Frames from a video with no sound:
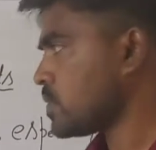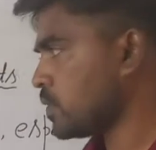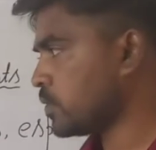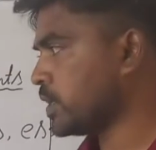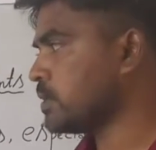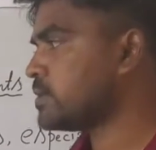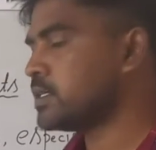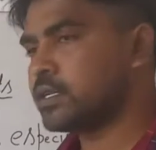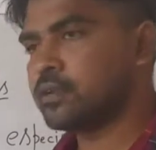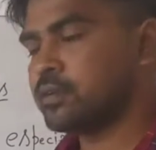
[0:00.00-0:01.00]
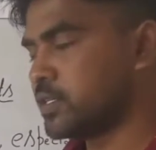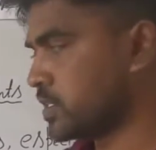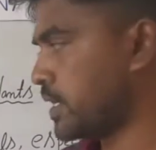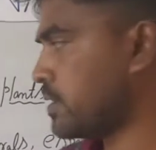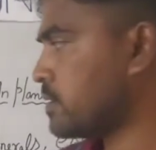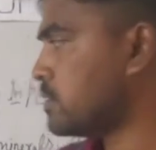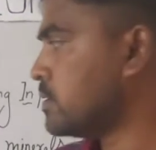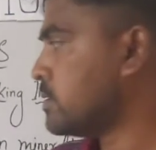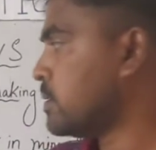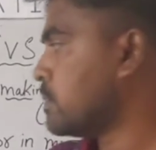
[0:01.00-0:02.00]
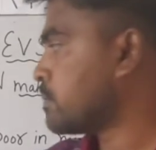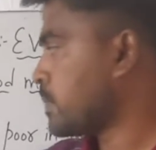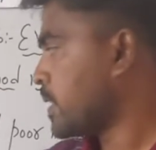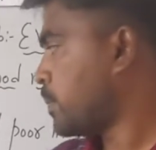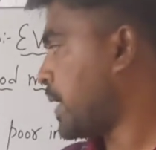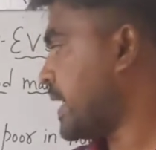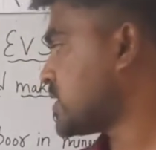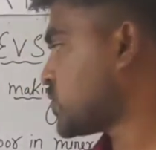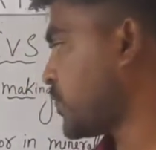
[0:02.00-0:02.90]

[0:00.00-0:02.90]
Okay, listen here. Plants